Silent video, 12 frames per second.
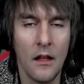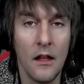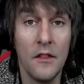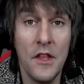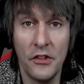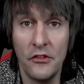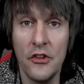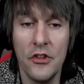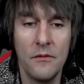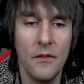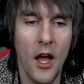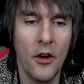this is
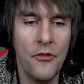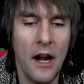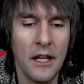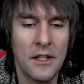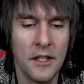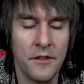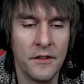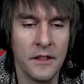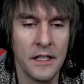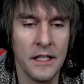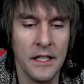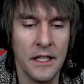a
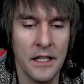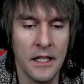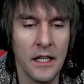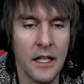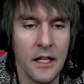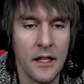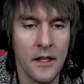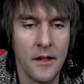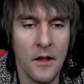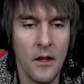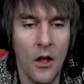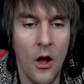relatively
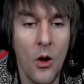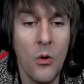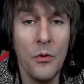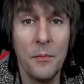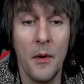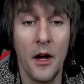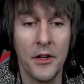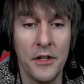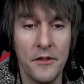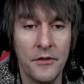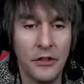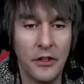old mod
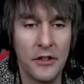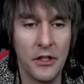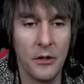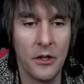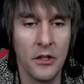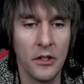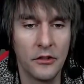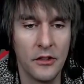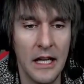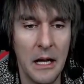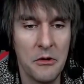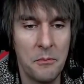for Assetto Corsa
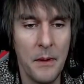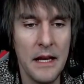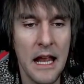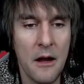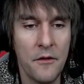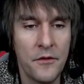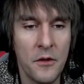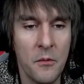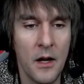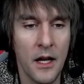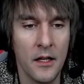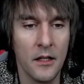now. It's been out for a
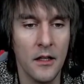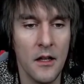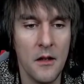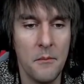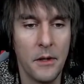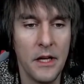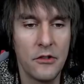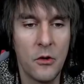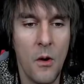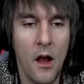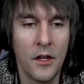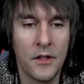while, but it's
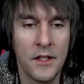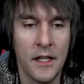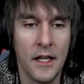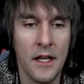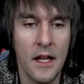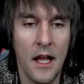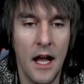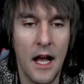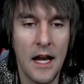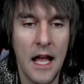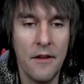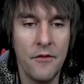quality,
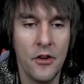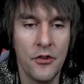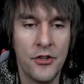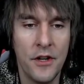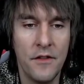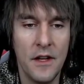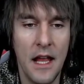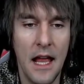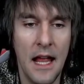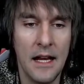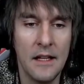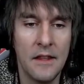and I've not driven
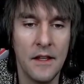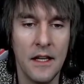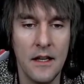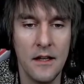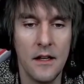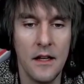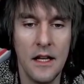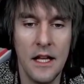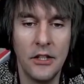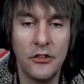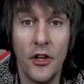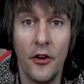anything
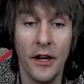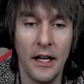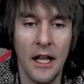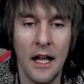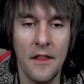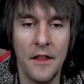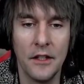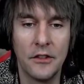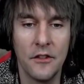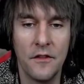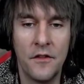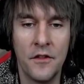historic like
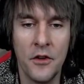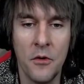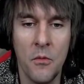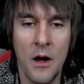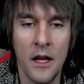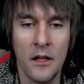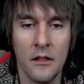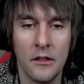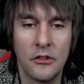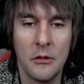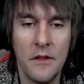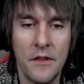this for a while,
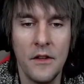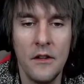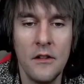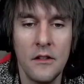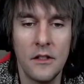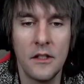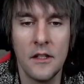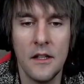so I thought